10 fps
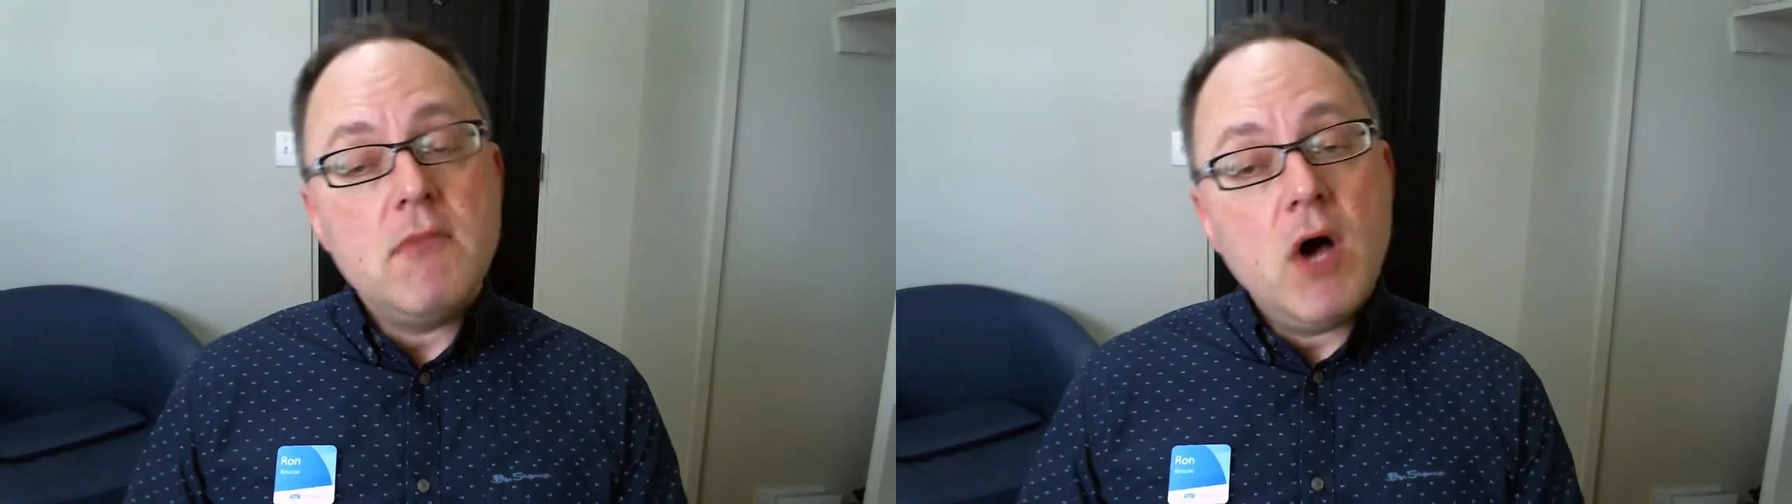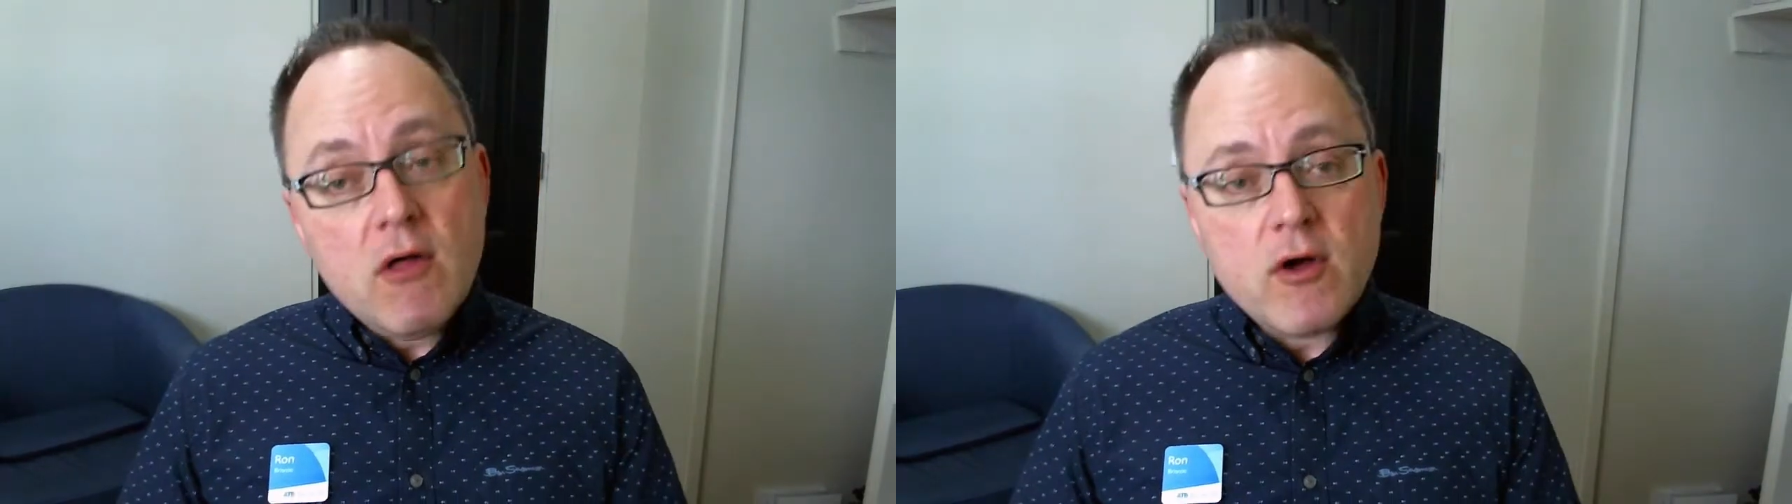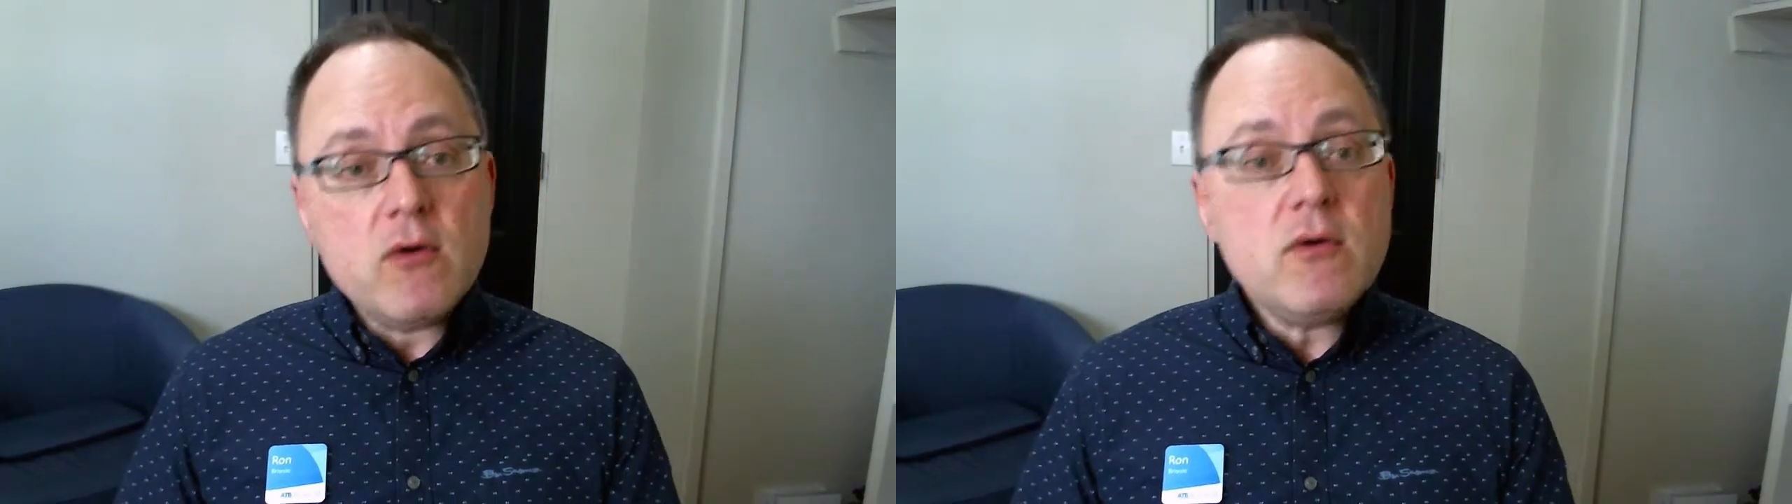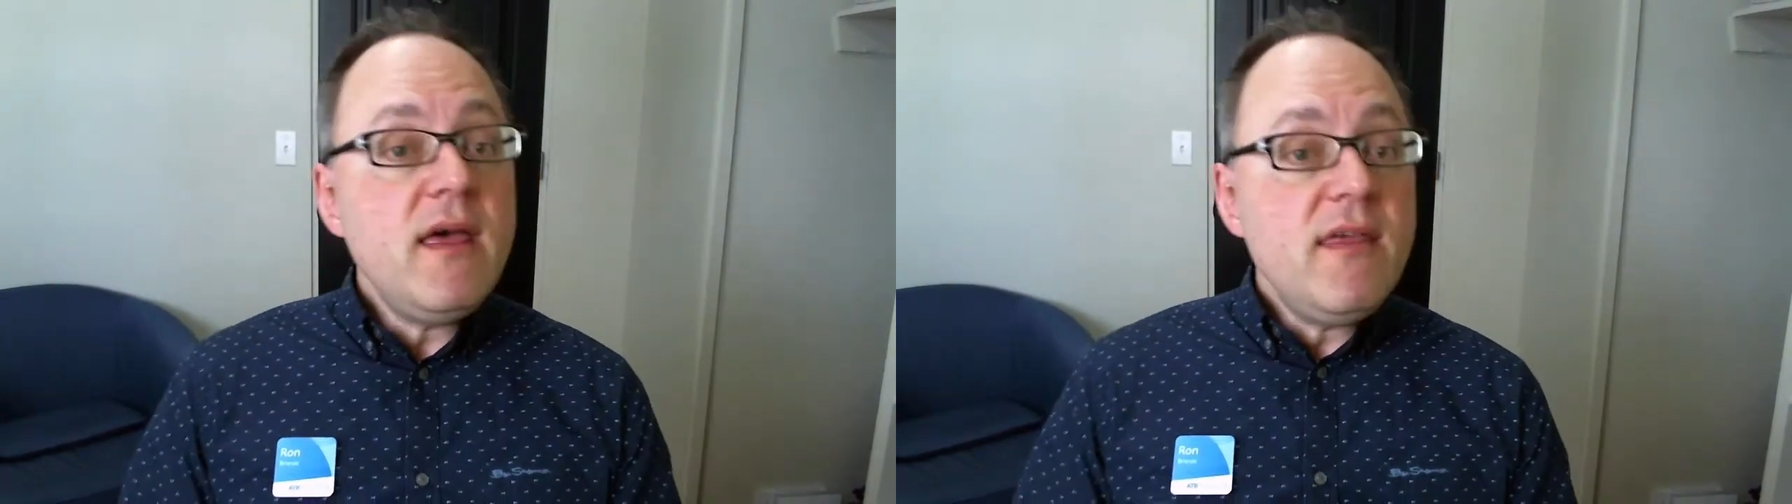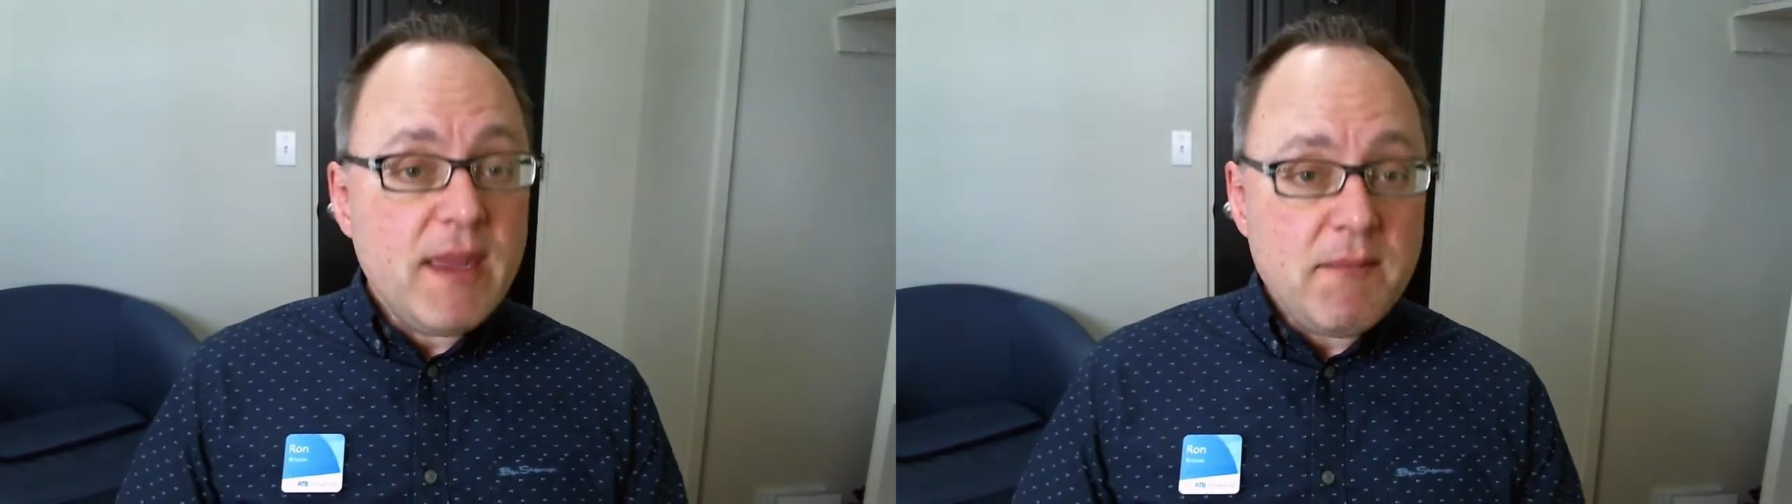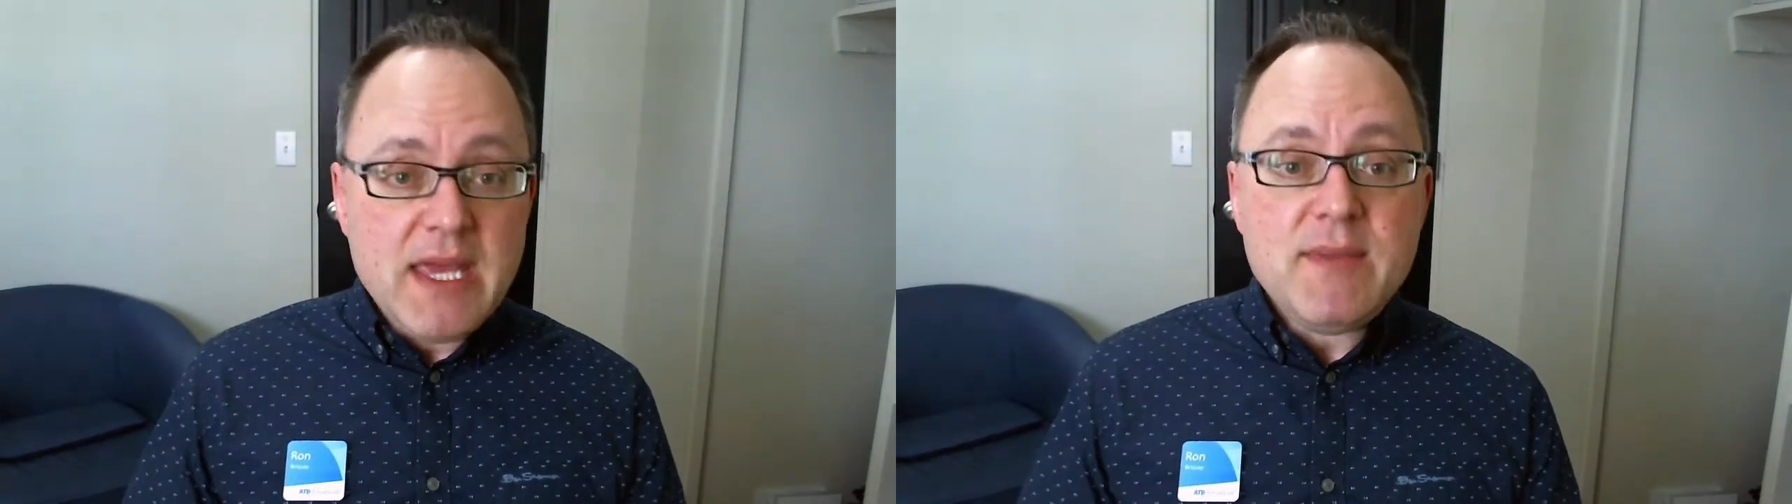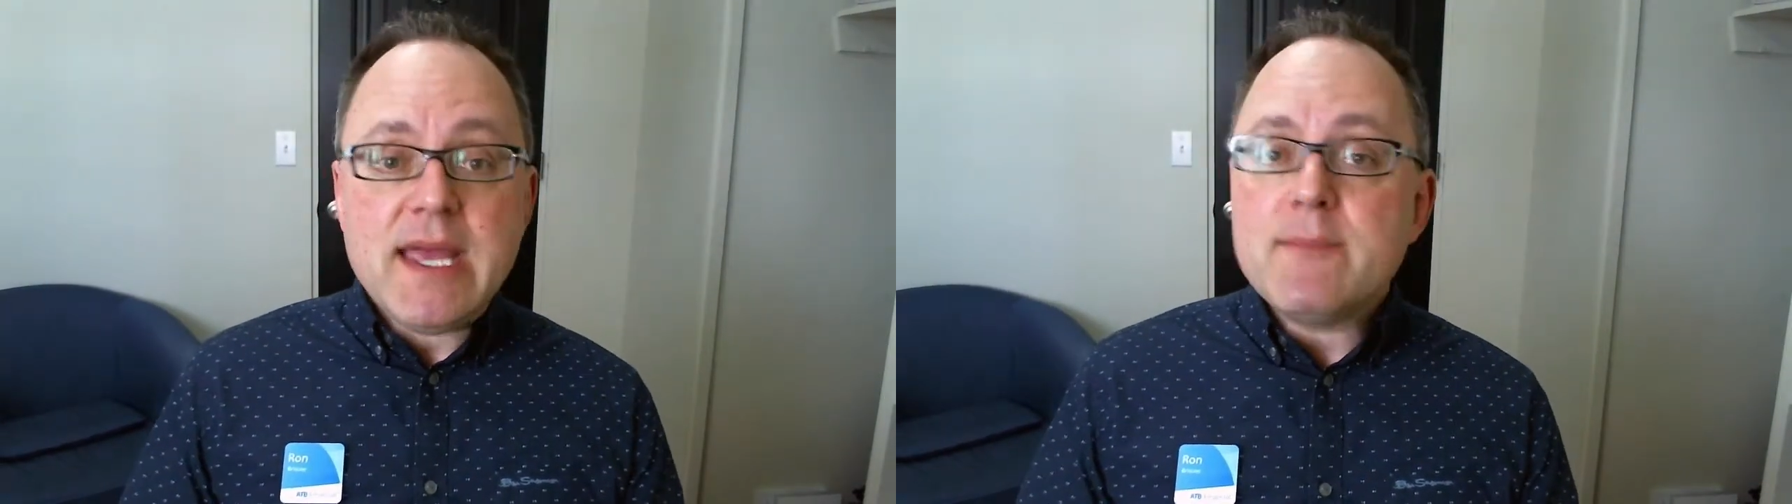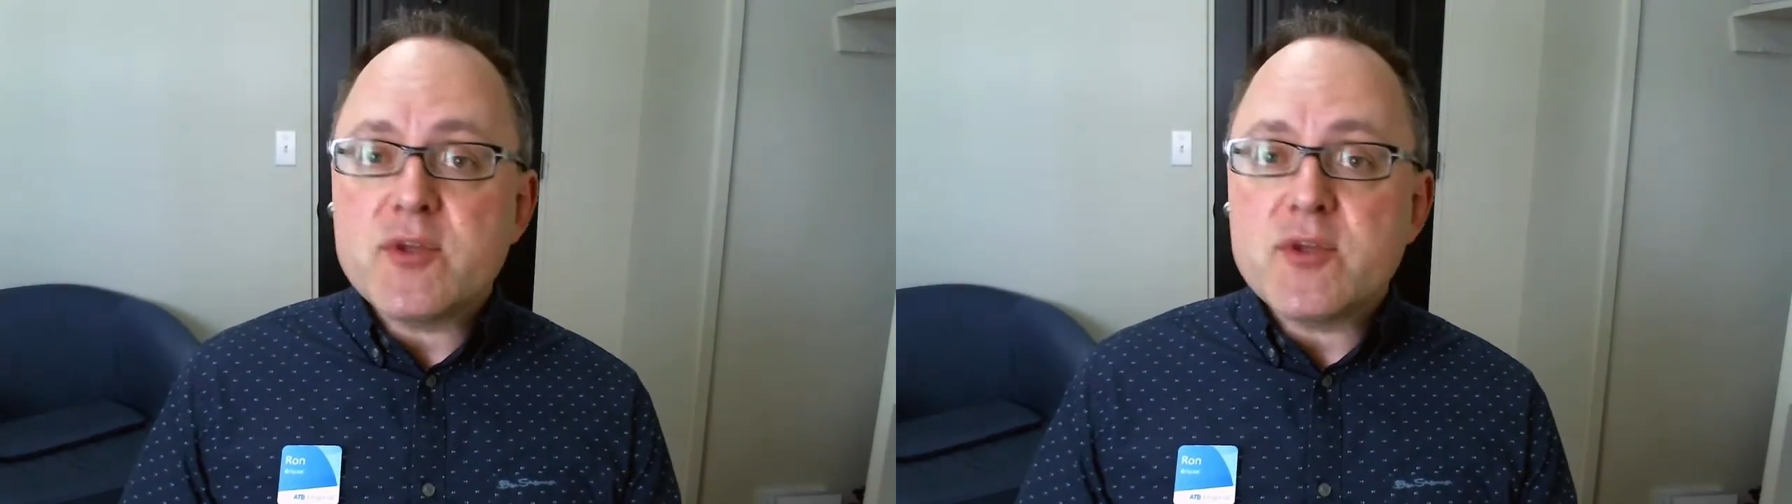although they may be able